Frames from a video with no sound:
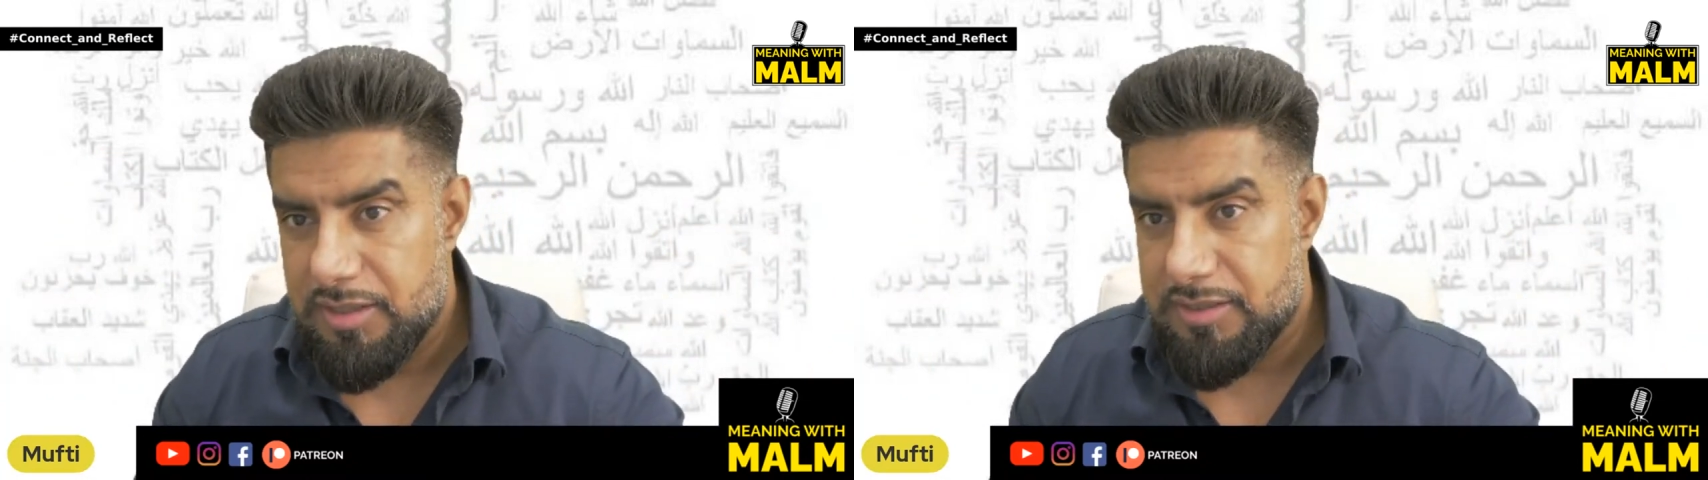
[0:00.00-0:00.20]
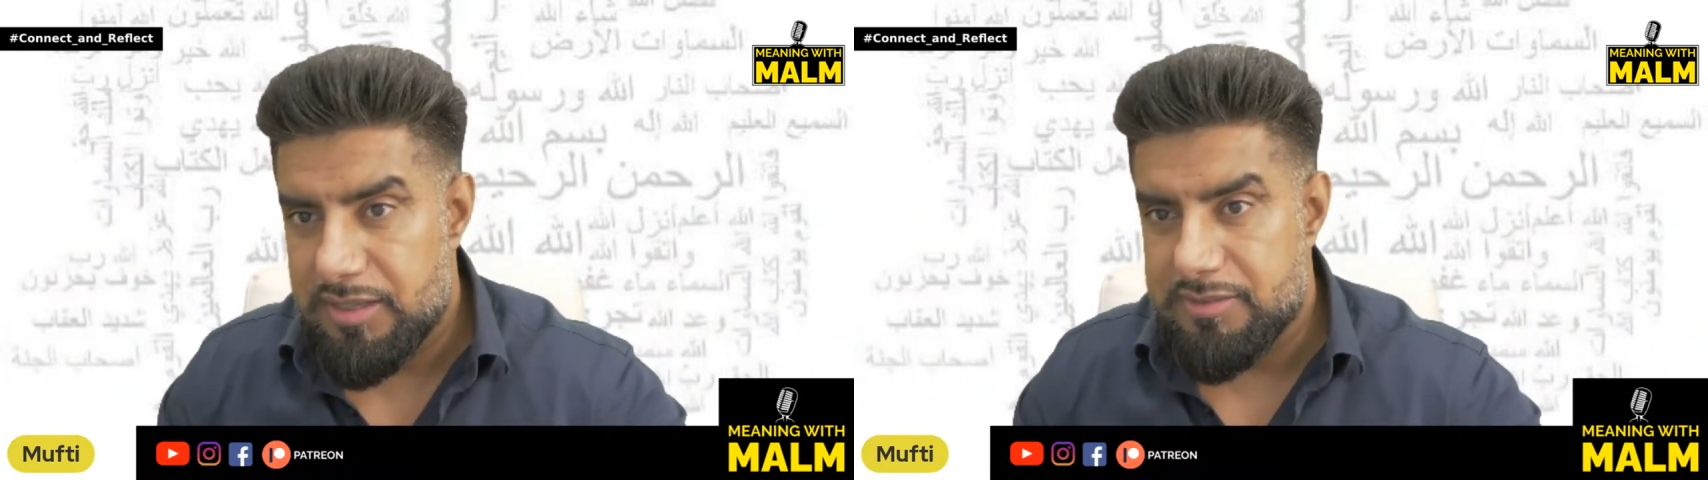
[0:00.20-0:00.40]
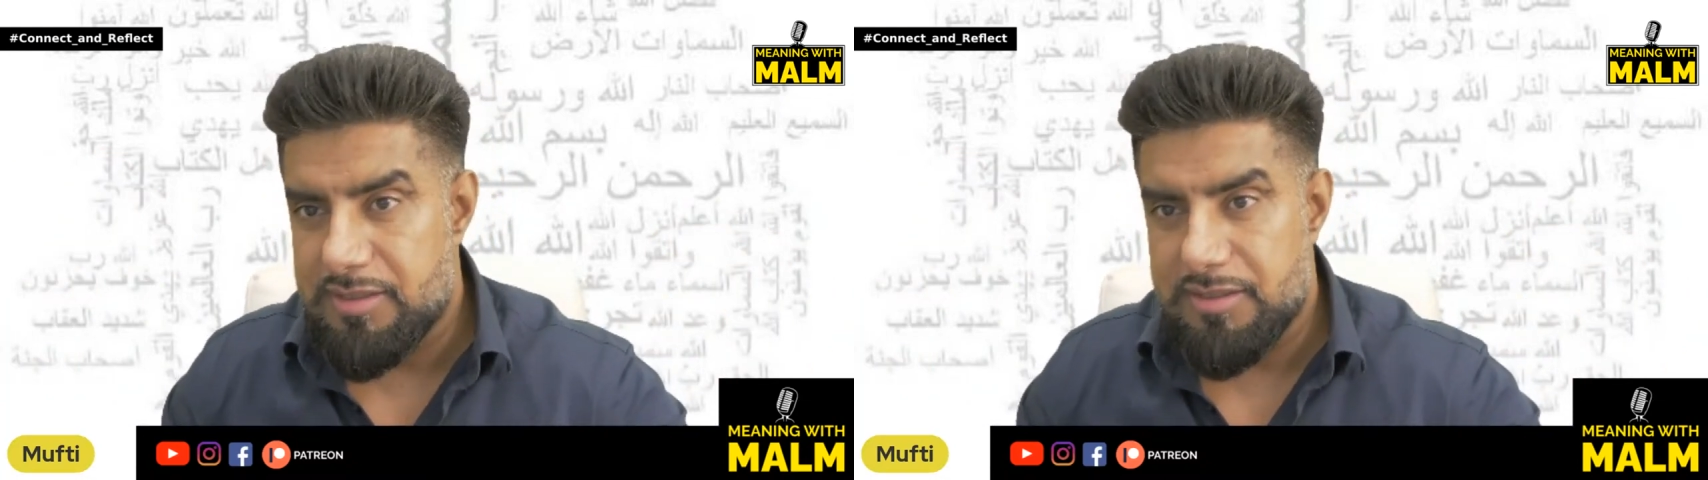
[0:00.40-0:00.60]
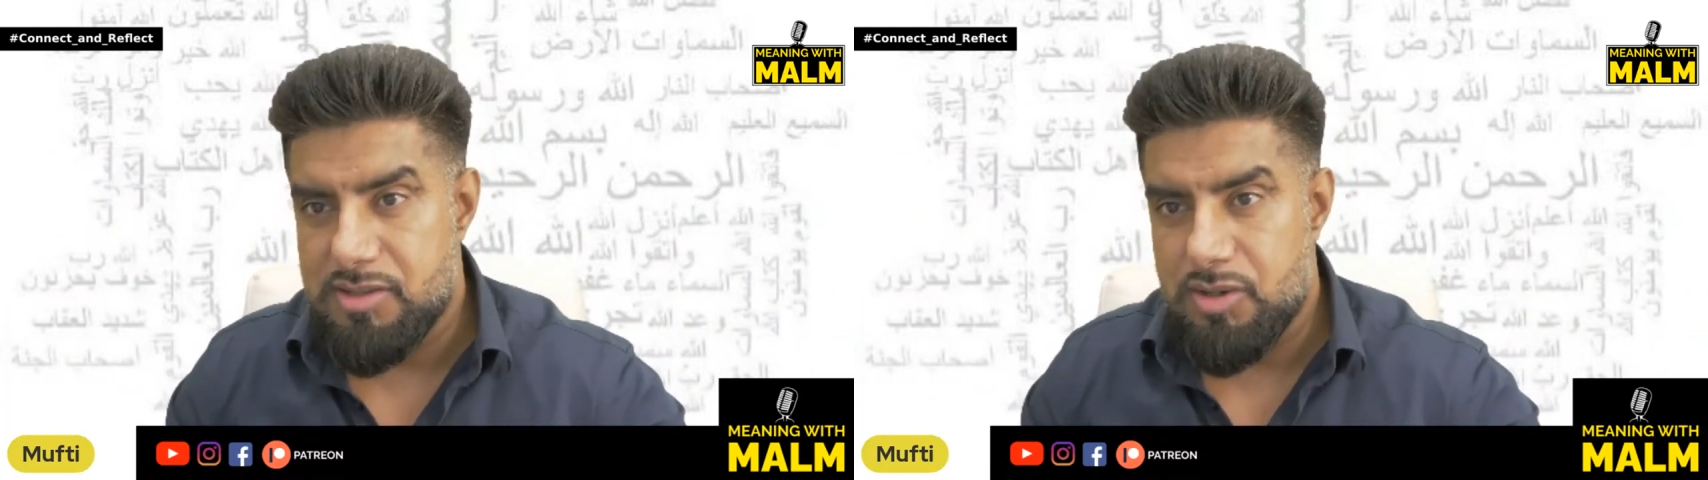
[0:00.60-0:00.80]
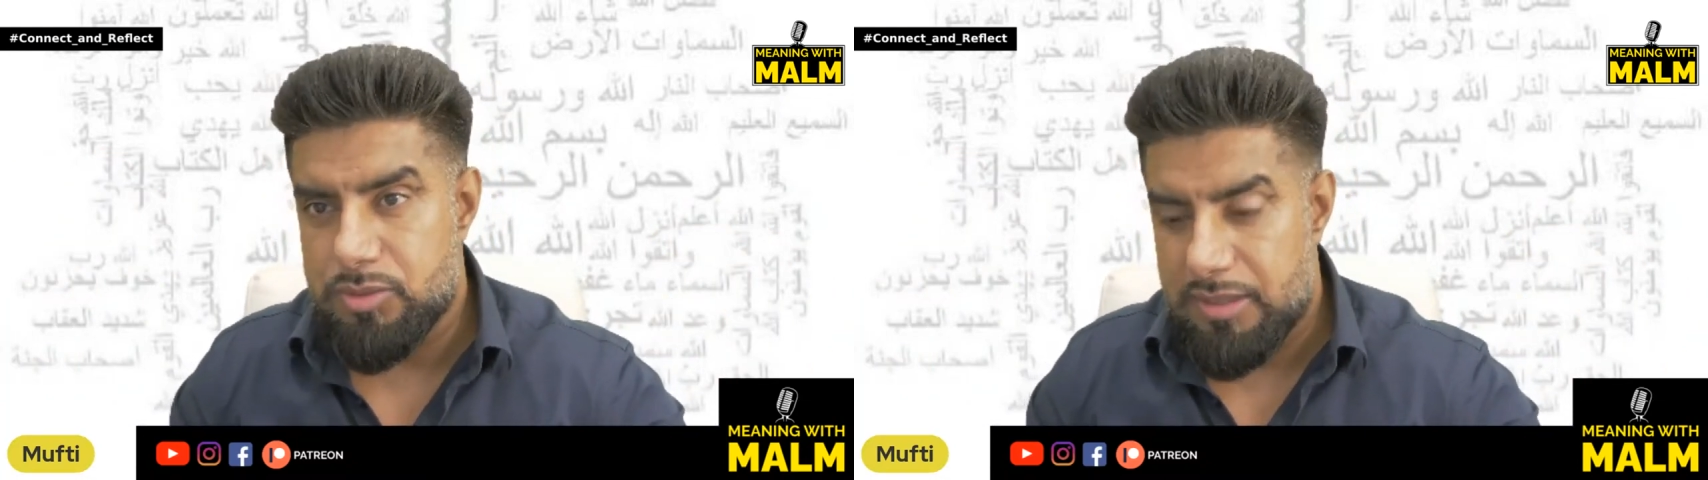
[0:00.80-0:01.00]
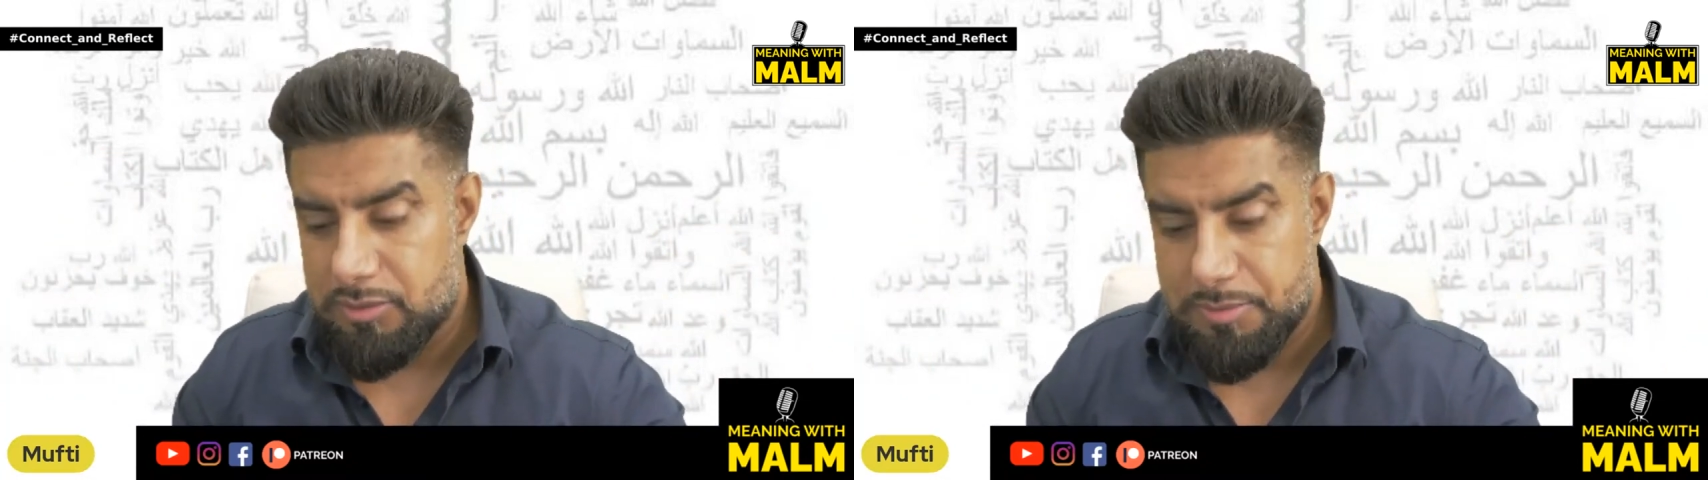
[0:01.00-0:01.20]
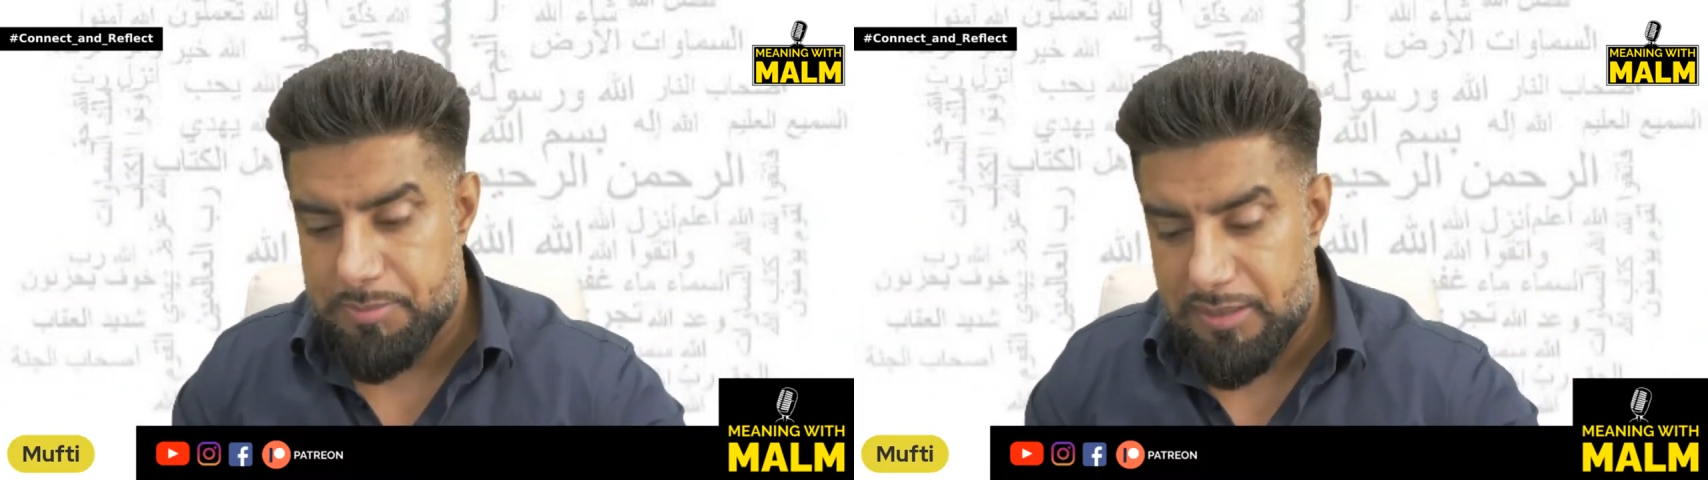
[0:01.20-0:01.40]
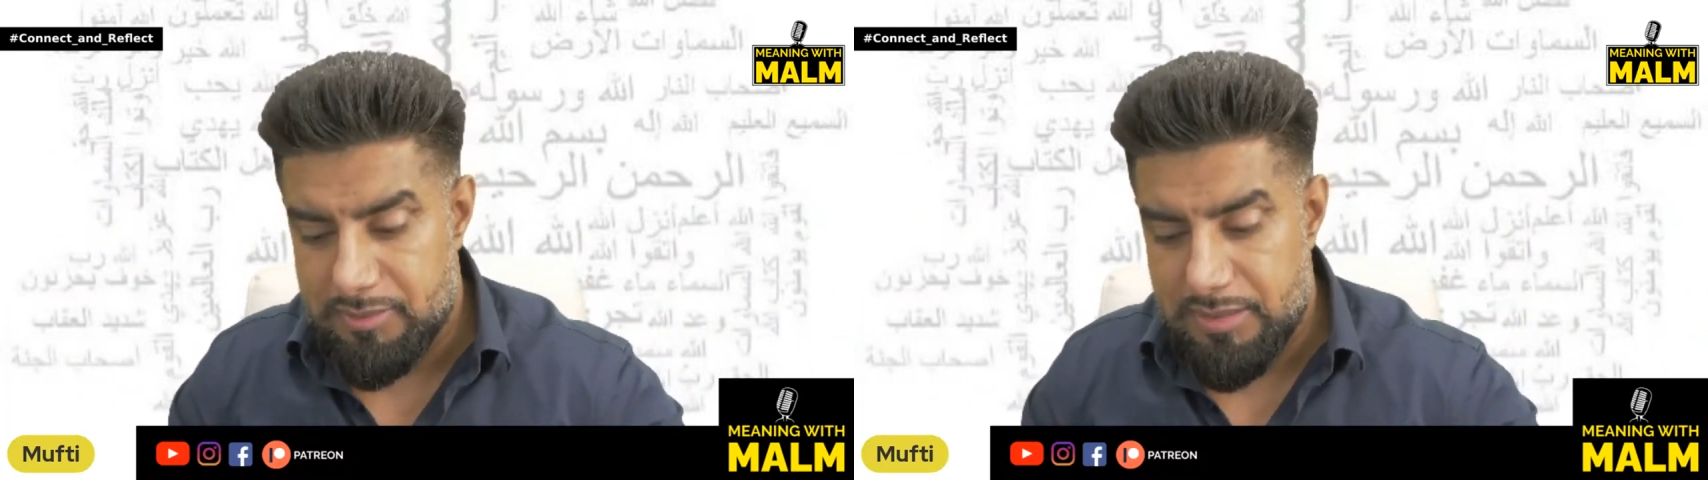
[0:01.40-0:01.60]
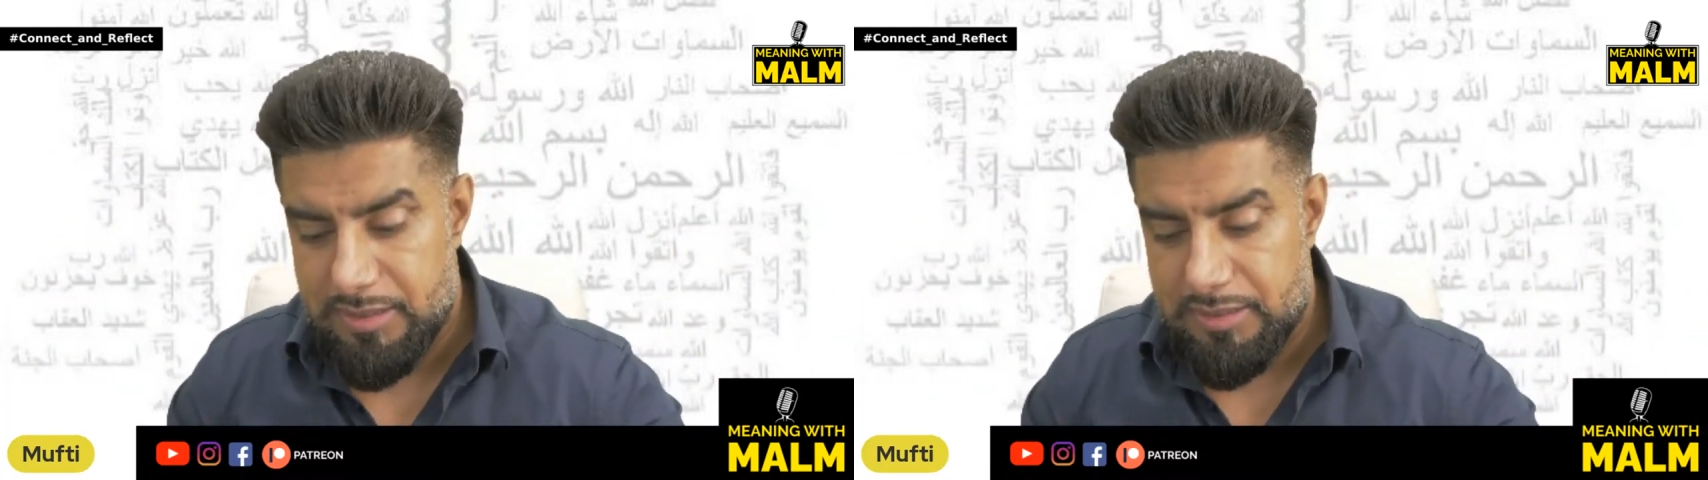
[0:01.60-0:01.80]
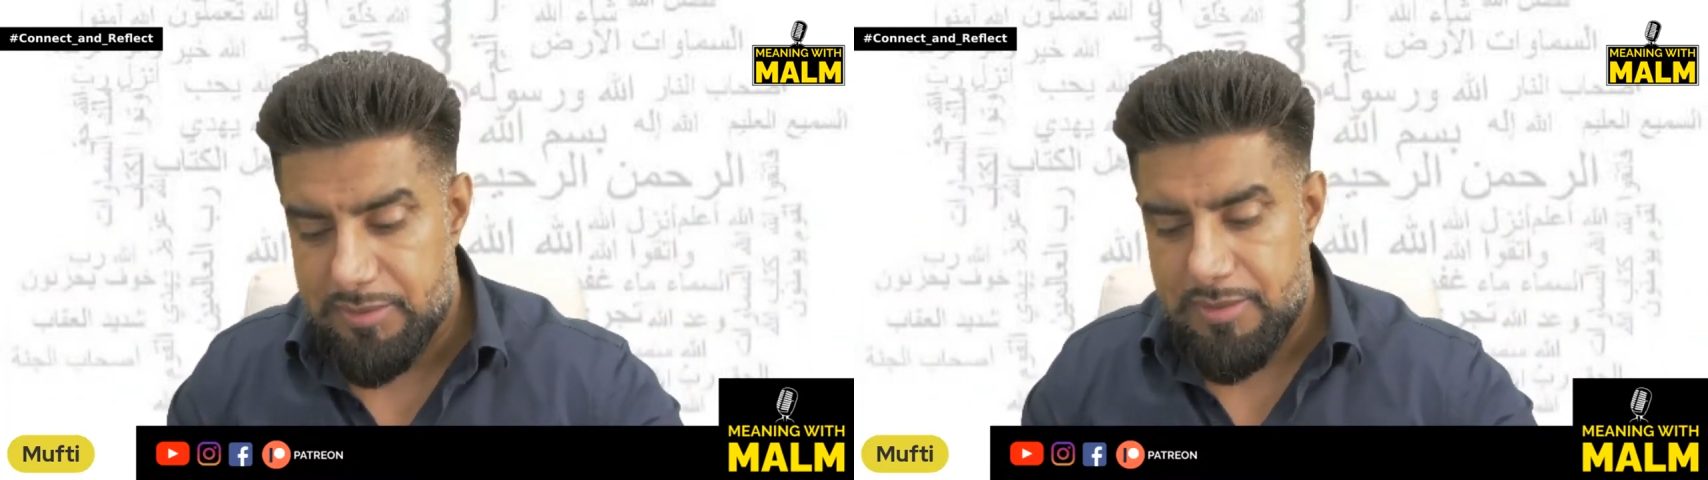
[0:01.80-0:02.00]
There's no doubt about that.